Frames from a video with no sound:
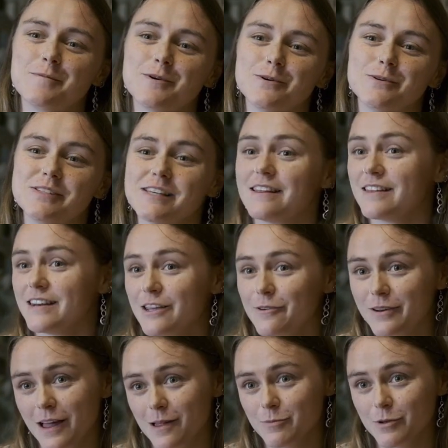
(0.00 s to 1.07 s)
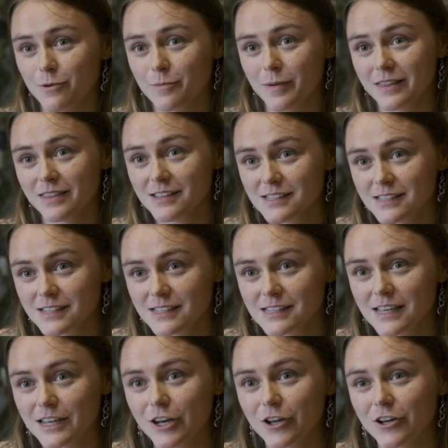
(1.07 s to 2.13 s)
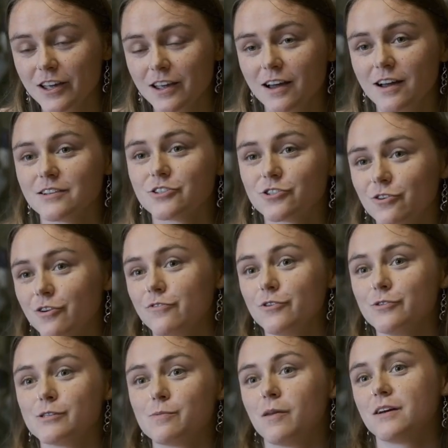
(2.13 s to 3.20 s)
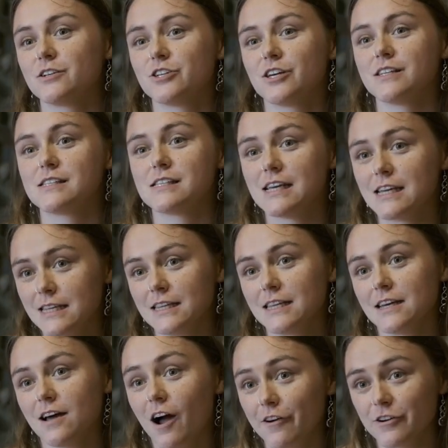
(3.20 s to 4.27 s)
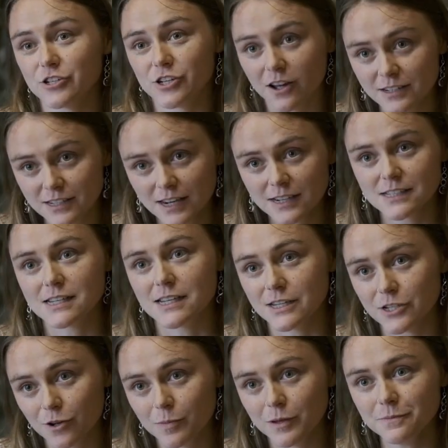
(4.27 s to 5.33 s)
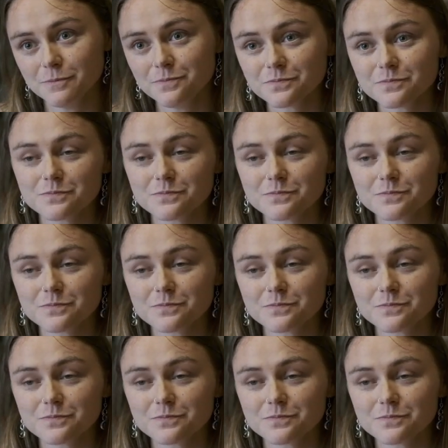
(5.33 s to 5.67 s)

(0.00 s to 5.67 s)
who said that he would help me with my thesis in looking at short food supply chains in the Irish context in Dublin.